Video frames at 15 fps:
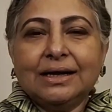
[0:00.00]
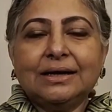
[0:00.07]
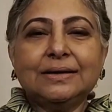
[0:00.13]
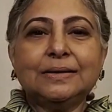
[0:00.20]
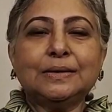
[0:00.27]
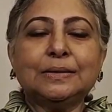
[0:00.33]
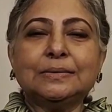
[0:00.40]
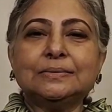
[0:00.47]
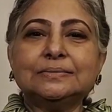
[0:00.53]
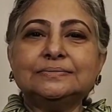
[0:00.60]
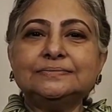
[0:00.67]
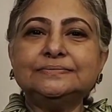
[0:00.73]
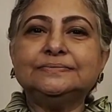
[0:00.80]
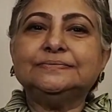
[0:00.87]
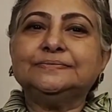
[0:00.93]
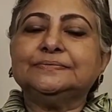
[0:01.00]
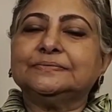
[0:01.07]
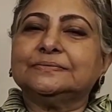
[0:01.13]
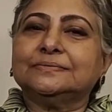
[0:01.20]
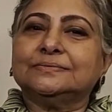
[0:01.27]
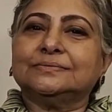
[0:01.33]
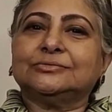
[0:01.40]
Um,
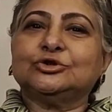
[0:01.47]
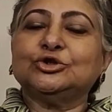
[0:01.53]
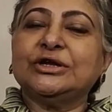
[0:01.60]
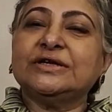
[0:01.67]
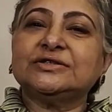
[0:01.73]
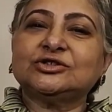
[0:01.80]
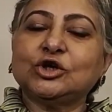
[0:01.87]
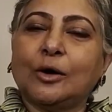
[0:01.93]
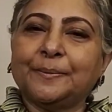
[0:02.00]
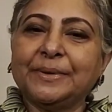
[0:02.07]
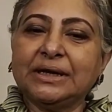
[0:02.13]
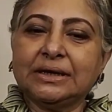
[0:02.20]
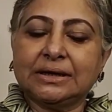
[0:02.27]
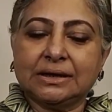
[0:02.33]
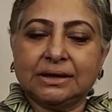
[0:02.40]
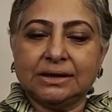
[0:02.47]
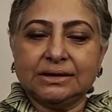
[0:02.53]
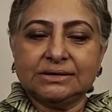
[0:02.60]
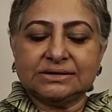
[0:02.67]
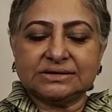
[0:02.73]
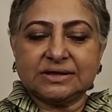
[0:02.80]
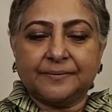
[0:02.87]
Today's topic
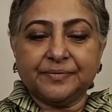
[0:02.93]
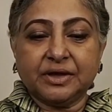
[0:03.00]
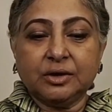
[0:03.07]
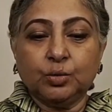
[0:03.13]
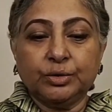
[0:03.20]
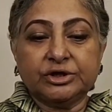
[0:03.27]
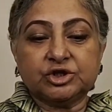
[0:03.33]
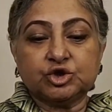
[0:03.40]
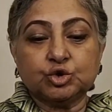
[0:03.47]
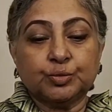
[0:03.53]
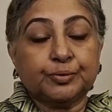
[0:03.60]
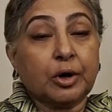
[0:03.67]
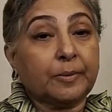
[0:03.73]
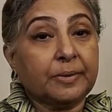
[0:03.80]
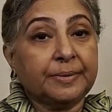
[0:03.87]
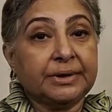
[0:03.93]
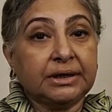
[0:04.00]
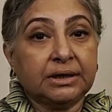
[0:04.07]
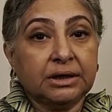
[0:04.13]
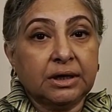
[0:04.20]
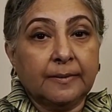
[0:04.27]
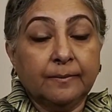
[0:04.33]
is something which you
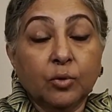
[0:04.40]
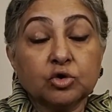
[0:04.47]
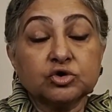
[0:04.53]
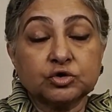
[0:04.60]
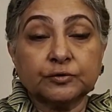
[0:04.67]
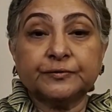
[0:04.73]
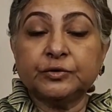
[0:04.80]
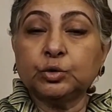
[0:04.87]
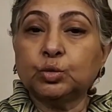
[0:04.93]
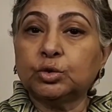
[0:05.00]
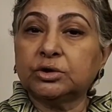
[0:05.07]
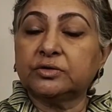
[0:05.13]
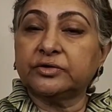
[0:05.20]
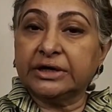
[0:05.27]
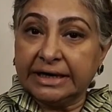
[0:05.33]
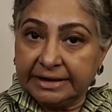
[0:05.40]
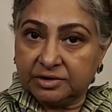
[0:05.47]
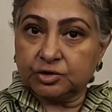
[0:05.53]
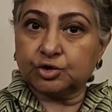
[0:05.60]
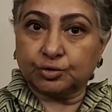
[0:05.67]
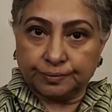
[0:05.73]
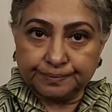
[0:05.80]
probably, most of you would
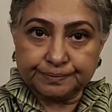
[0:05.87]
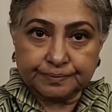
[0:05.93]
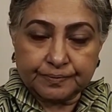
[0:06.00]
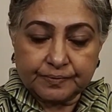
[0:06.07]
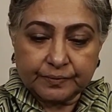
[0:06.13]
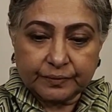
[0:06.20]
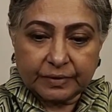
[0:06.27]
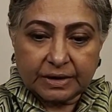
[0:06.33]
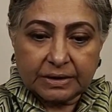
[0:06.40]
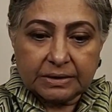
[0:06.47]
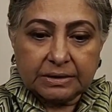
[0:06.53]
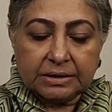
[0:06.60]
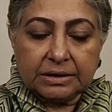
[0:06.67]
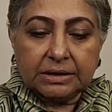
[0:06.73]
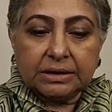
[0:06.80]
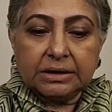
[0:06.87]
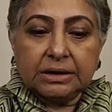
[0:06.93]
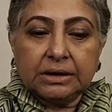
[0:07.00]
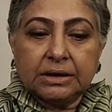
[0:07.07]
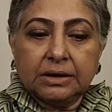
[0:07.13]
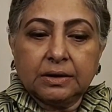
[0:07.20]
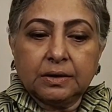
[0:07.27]
relate to.
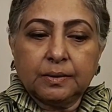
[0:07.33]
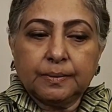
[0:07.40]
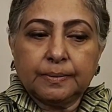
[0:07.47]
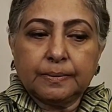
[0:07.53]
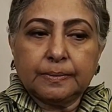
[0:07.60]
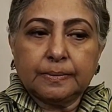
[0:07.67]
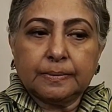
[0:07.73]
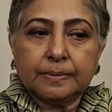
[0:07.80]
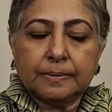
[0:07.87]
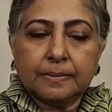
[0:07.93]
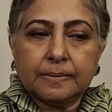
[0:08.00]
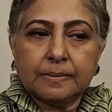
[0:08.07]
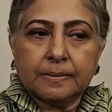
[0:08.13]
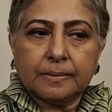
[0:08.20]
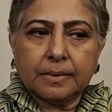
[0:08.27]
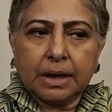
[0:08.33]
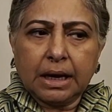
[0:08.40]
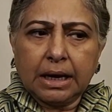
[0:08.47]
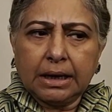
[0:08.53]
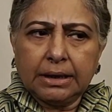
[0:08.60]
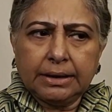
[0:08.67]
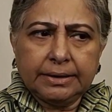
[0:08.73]
Uh,
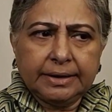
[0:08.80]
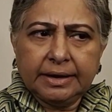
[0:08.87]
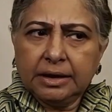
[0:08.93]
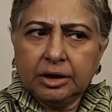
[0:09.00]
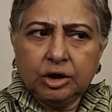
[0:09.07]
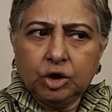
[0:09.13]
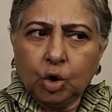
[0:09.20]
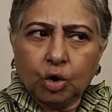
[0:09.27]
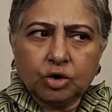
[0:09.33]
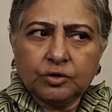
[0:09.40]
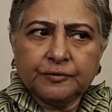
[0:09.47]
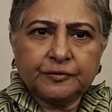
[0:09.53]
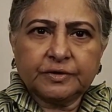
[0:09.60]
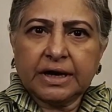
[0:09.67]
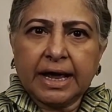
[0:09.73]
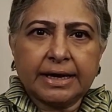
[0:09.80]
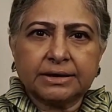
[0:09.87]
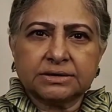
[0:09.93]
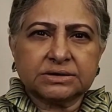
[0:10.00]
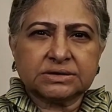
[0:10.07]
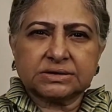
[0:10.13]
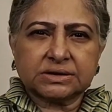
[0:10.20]
there are a lot of
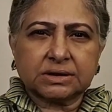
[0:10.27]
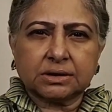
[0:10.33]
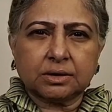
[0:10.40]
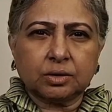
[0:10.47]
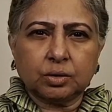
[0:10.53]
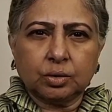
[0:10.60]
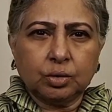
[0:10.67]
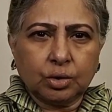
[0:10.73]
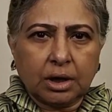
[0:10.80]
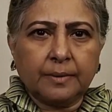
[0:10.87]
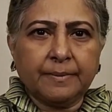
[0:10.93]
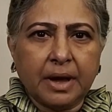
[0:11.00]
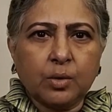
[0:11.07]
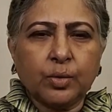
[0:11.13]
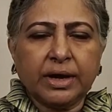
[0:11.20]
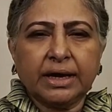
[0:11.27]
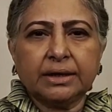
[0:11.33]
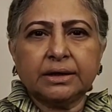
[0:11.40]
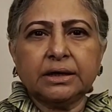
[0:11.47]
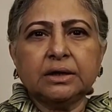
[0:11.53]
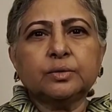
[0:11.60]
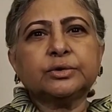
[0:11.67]
clients who come my way.
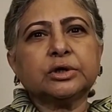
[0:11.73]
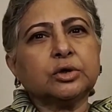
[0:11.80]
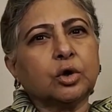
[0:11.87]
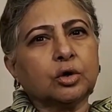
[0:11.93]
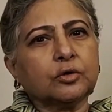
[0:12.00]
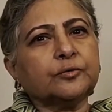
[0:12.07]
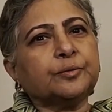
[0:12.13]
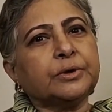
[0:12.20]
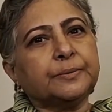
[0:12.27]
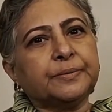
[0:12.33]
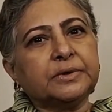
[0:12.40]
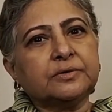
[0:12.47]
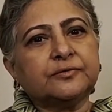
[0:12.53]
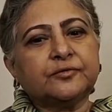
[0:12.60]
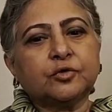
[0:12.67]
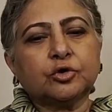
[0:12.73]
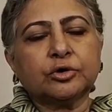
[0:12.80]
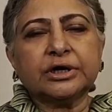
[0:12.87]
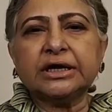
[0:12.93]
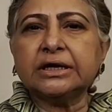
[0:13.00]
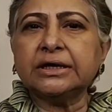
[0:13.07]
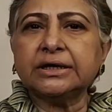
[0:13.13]
I deal with a lot of people for
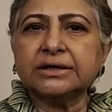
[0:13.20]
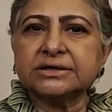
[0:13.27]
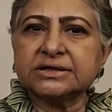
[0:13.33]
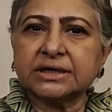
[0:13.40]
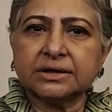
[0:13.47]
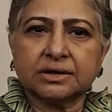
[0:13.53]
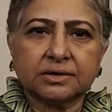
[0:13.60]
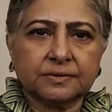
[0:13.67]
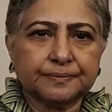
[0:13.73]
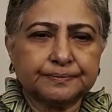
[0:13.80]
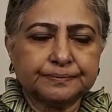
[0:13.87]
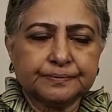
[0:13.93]
healings and